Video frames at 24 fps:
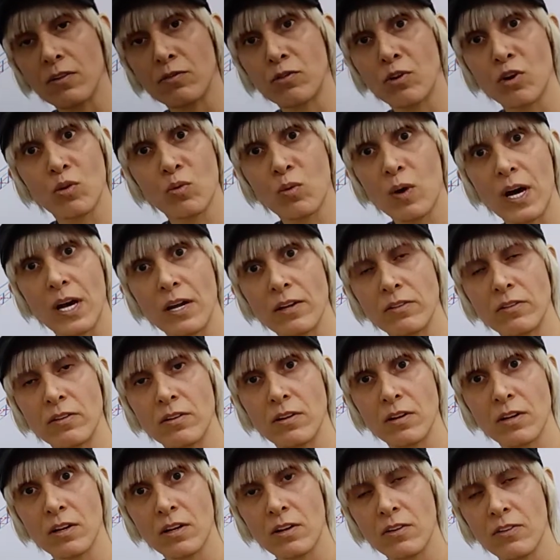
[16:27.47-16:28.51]
for what?
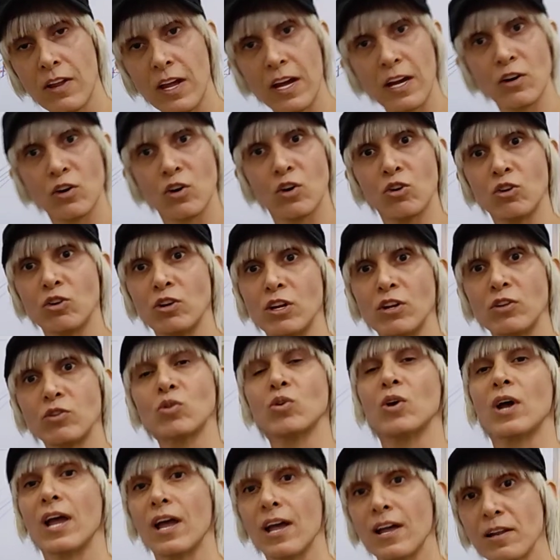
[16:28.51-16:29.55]
They're only
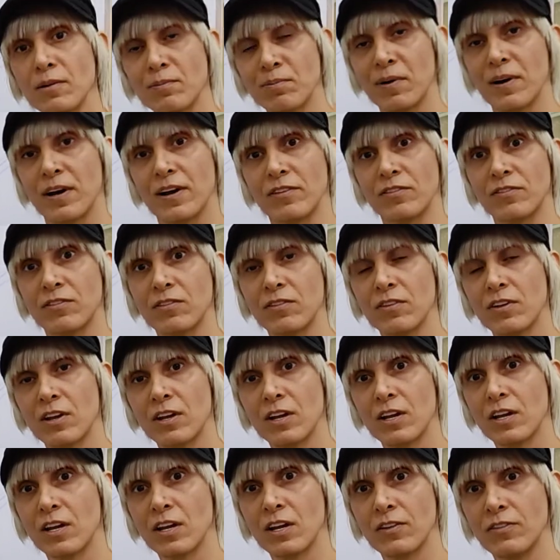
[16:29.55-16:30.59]
to help us.
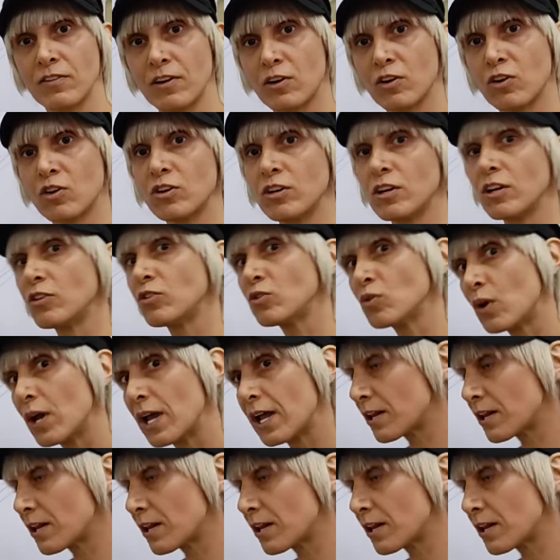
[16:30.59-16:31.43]
They're only to